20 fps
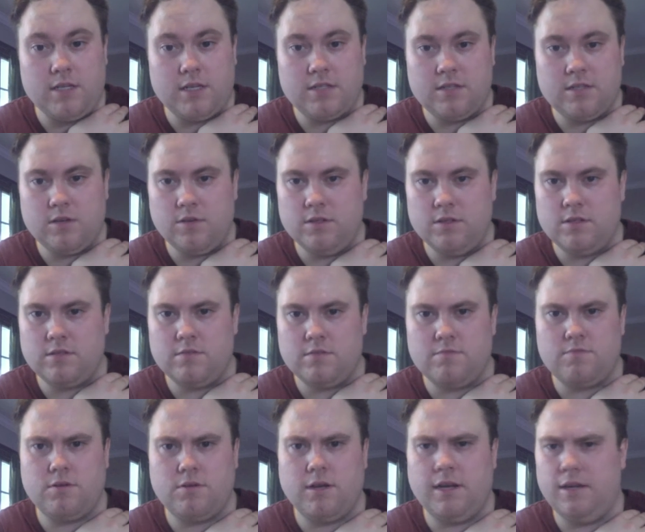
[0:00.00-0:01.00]
so it's
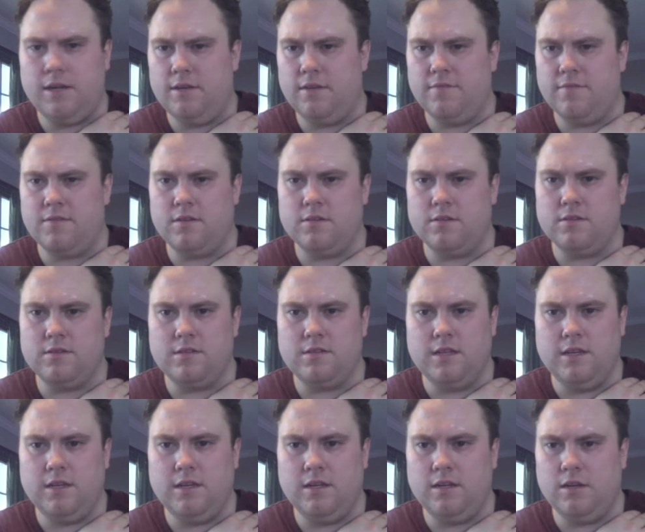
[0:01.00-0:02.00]
pretty difficult to
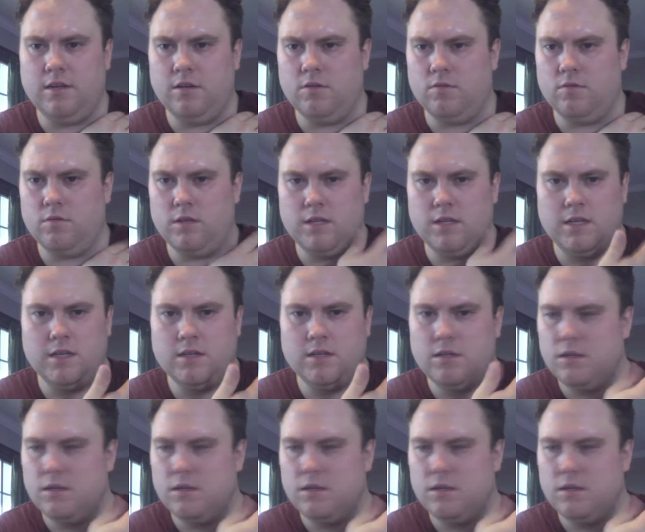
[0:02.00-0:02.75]
see, you know, really